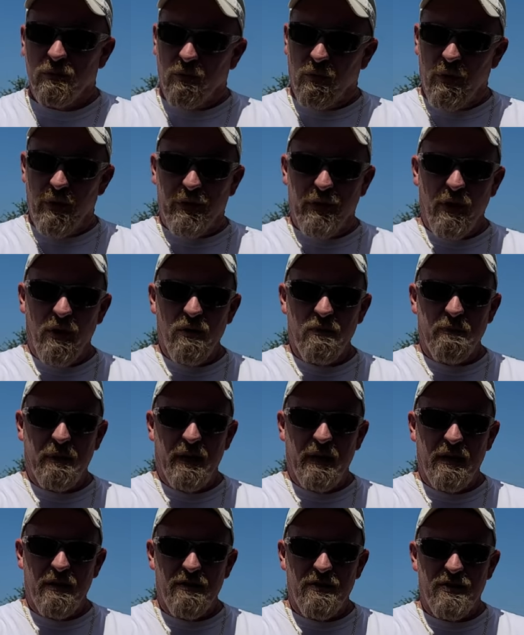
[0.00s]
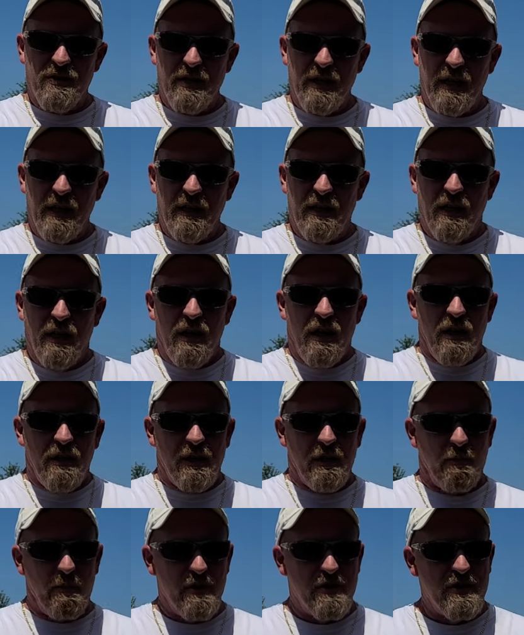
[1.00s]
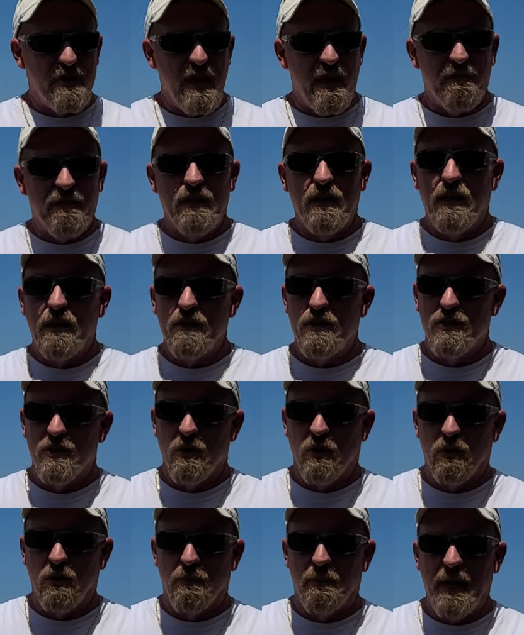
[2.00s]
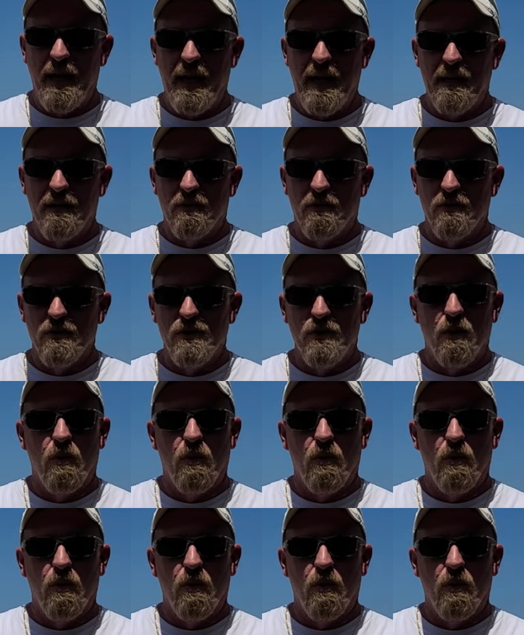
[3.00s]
with that being said, Number seven is solar panels